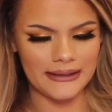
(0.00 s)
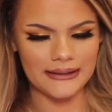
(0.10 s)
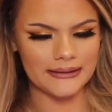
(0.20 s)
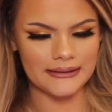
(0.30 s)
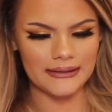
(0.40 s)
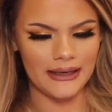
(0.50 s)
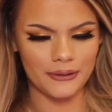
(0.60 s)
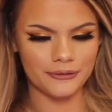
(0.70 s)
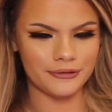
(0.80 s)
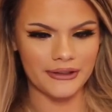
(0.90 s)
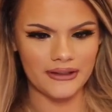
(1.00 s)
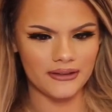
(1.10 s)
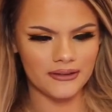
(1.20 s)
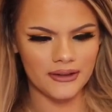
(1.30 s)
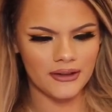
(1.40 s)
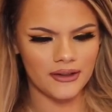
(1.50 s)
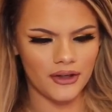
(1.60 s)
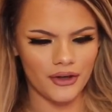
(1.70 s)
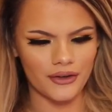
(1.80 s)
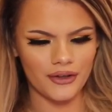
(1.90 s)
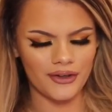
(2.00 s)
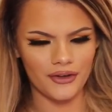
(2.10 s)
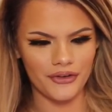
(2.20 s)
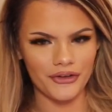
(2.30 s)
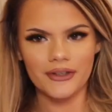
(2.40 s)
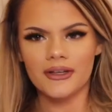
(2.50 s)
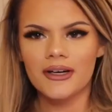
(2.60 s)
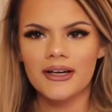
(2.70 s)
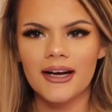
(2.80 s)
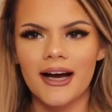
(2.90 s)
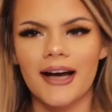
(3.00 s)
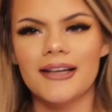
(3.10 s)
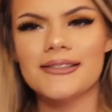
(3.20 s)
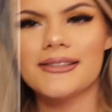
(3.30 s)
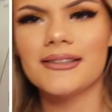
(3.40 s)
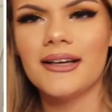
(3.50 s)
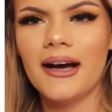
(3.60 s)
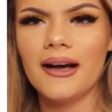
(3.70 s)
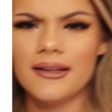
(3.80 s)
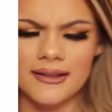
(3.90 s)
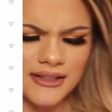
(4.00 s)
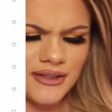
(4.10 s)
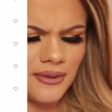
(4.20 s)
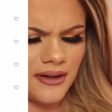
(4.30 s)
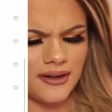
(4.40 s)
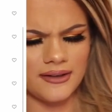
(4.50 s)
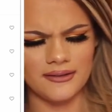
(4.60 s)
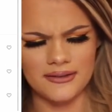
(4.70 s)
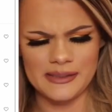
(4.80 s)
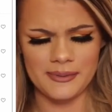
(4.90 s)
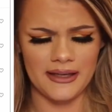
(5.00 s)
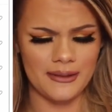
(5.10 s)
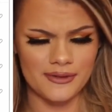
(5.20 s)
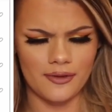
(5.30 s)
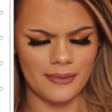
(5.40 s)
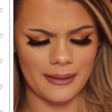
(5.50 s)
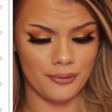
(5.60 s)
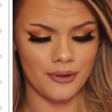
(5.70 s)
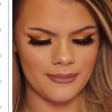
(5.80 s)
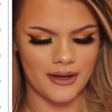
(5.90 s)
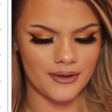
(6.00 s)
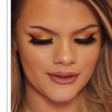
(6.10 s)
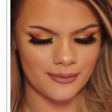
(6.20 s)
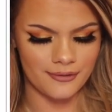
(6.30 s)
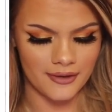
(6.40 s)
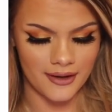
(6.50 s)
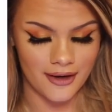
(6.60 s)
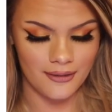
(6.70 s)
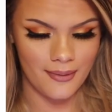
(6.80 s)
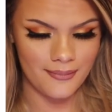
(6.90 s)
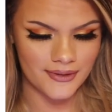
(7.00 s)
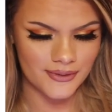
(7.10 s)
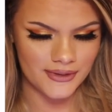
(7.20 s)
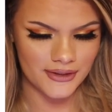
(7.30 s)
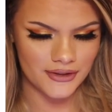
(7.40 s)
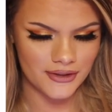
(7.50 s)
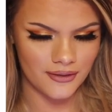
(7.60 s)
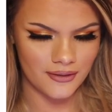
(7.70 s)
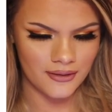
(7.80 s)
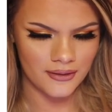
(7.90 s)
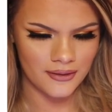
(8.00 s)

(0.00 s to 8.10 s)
little outfit on here. And this bikini was from like Primark or something. I can't remember. This was ages ago.